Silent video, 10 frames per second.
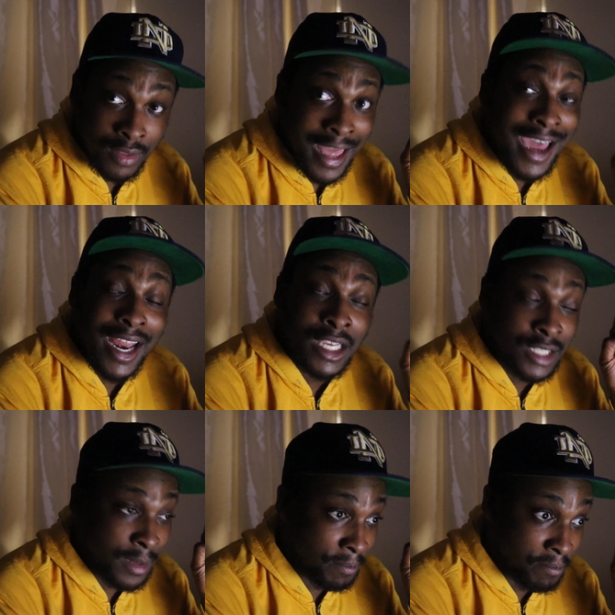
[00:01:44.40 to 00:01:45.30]
That is
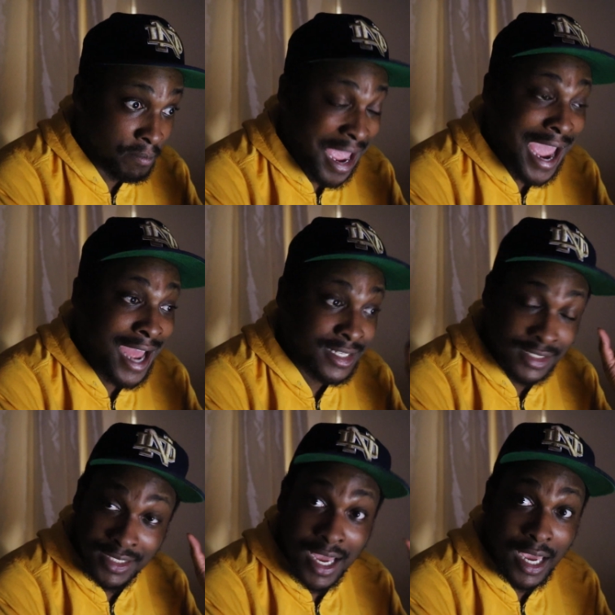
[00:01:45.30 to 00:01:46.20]
a bad
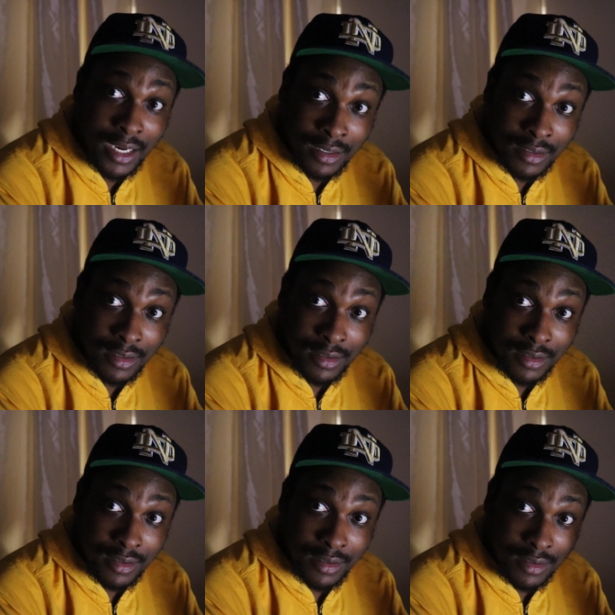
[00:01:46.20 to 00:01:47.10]
sign.
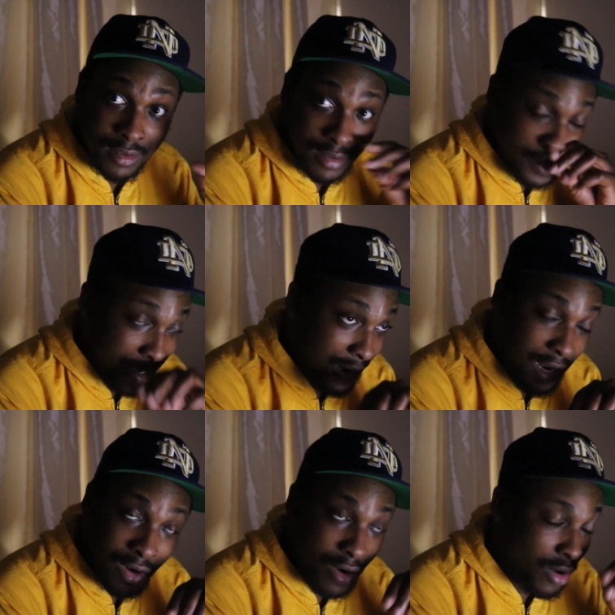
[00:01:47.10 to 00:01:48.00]
And
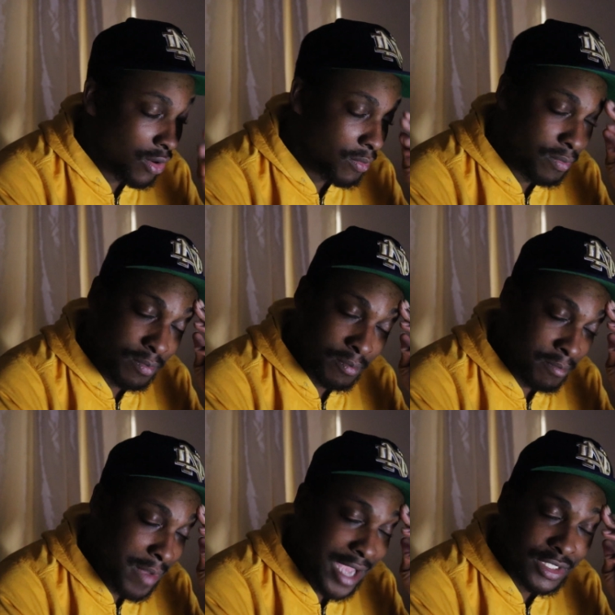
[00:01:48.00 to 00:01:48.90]
I know
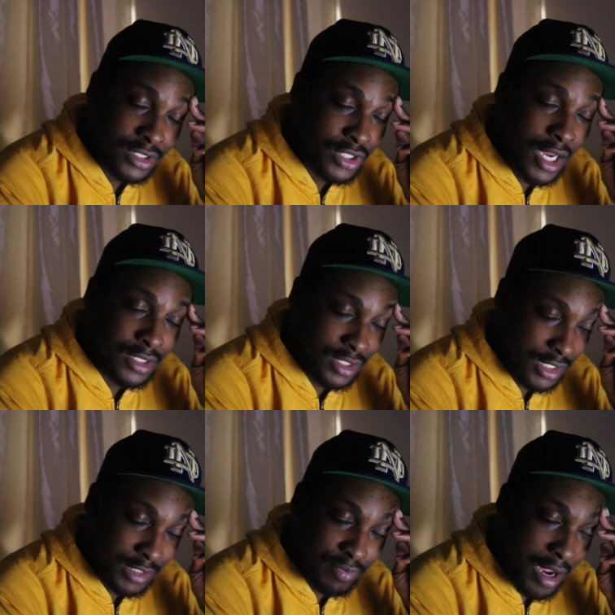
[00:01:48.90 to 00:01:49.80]
Magic Johnson
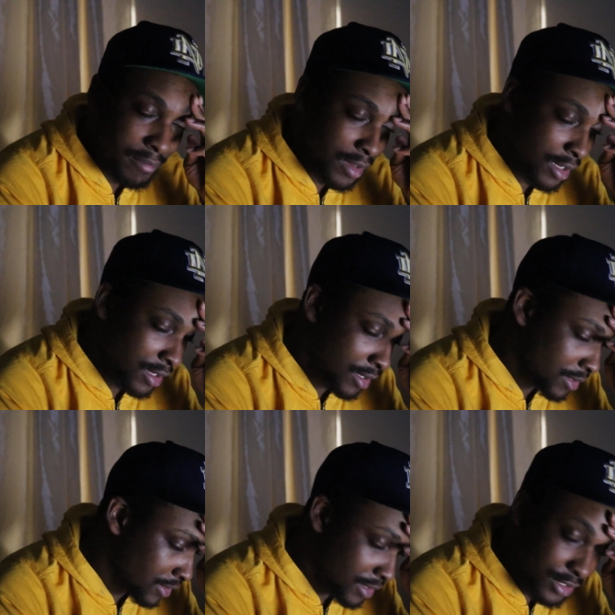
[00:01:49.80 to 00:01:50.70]
is probably
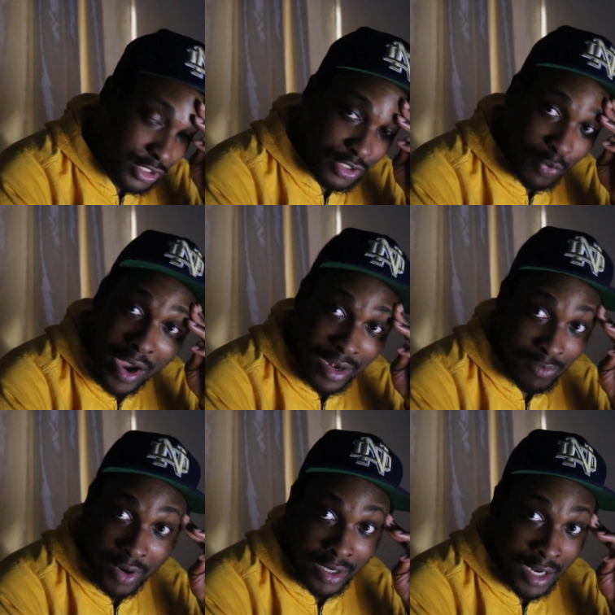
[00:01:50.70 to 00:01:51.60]

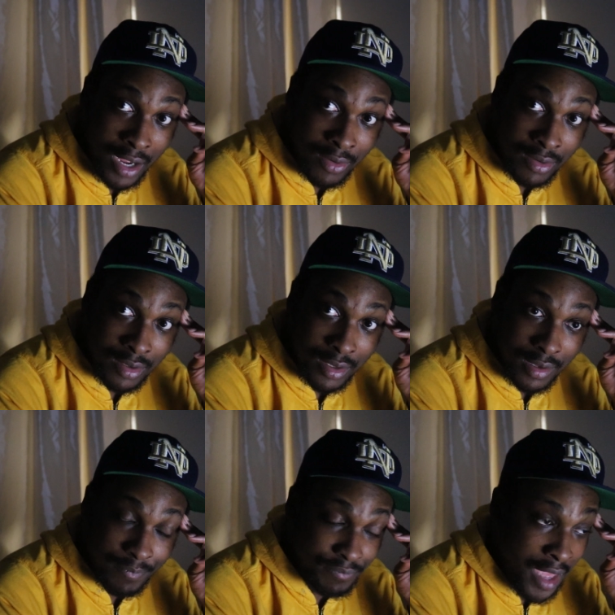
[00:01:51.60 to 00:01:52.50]
sweating right now.
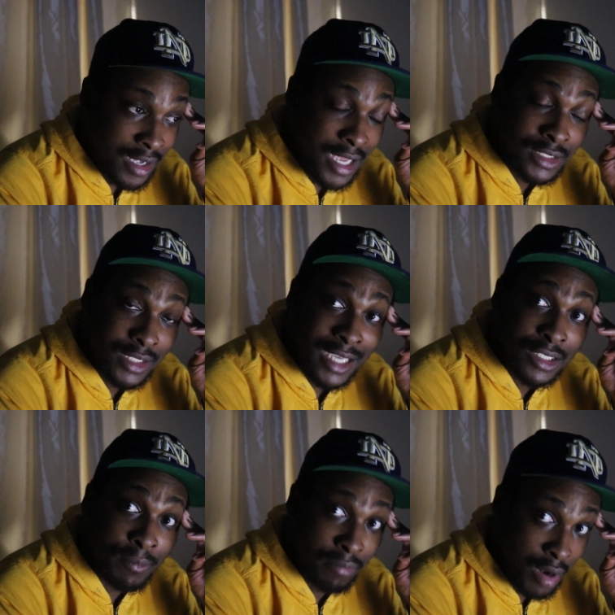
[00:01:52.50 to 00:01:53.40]
That's
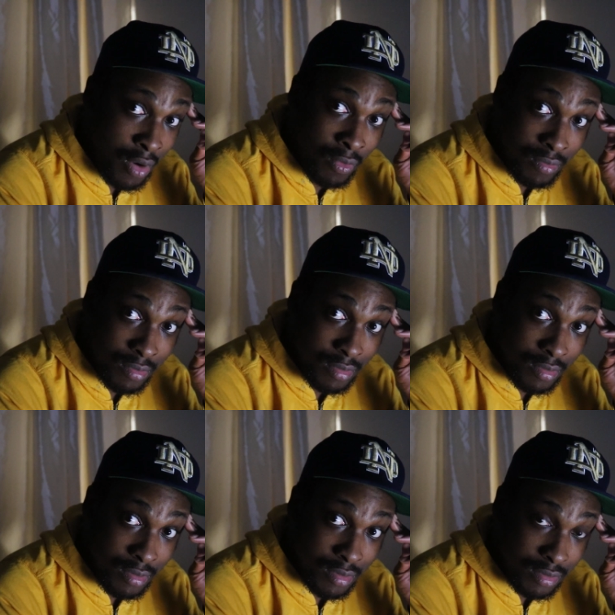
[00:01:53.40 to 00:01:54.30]
a blow.
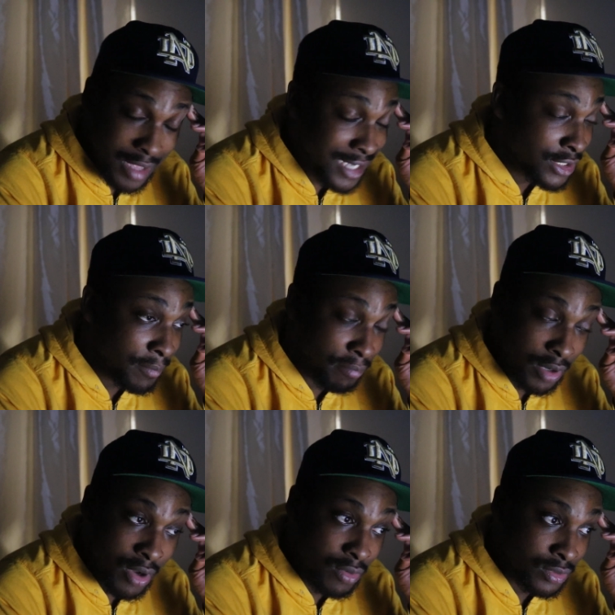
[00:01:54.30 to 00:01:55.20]
That's a
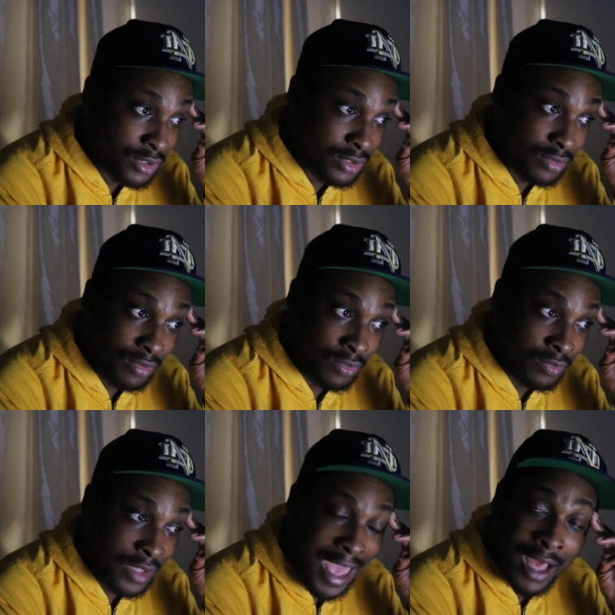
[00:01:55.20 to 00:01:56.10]
blow to
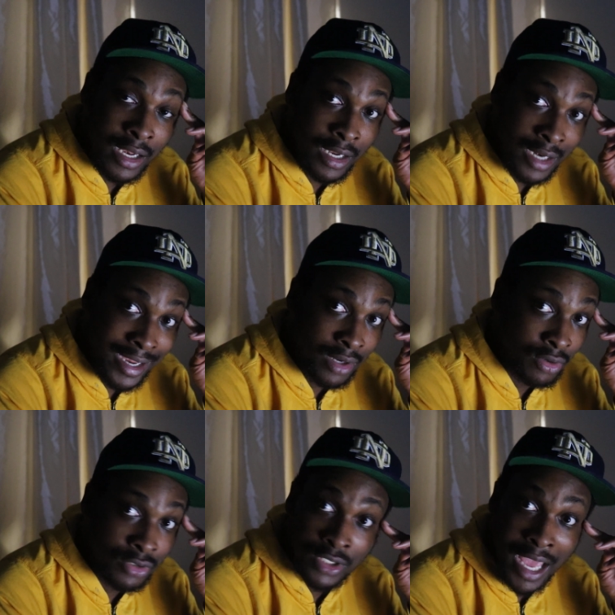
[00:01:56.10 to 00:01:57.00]
the LA
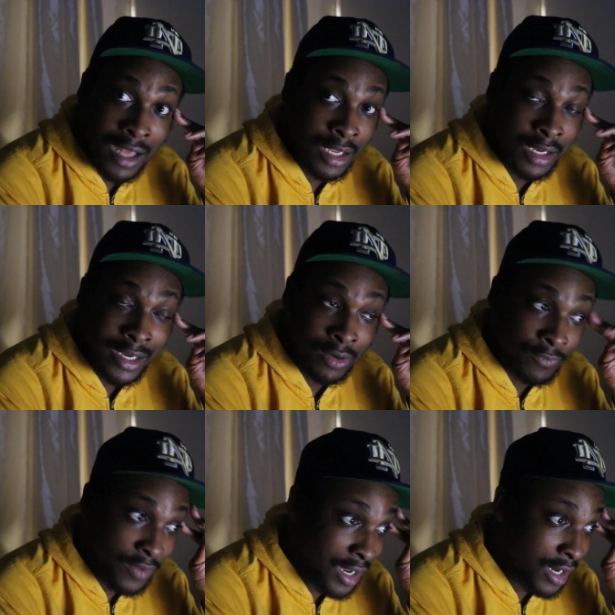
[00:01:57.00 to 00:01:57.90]
Lakers, the LA Laker
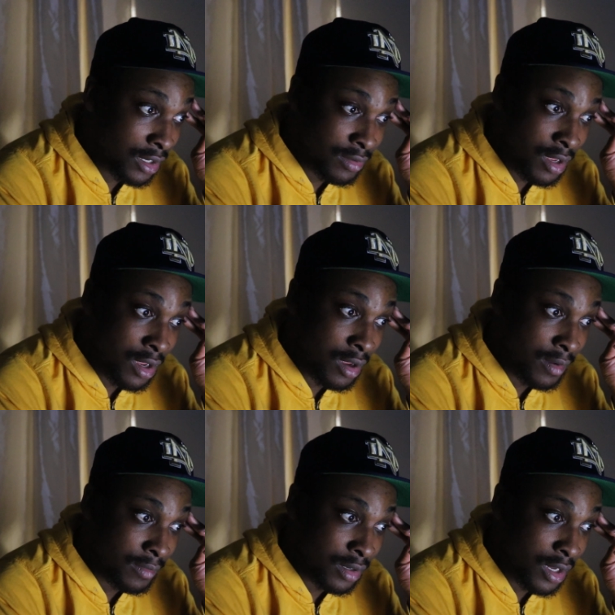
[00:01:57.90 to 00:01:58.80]
fan
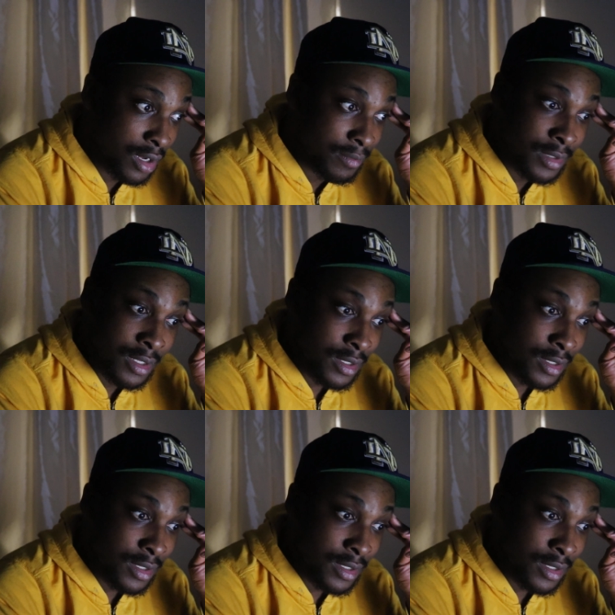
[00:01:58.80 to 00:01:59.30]
club.